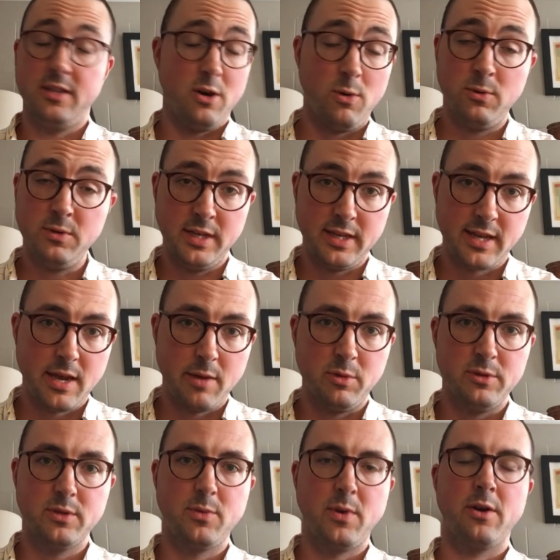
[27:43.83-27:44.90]
actually the only
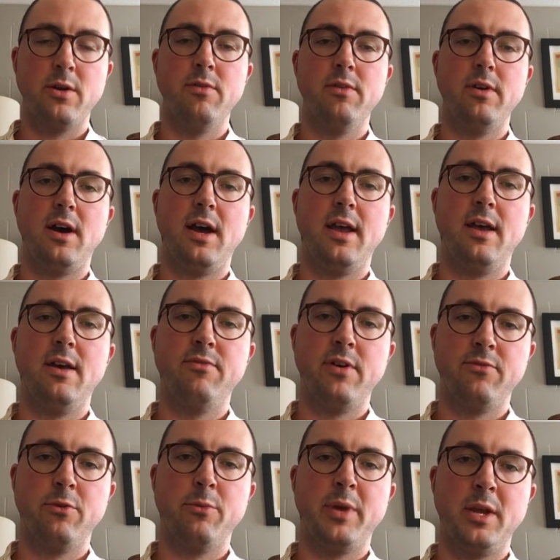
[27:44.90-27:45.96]
cabled sweater
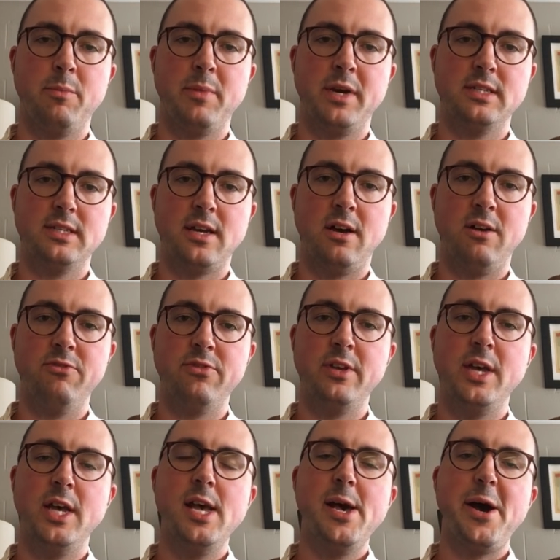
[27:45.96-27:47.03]
I have ever made myself.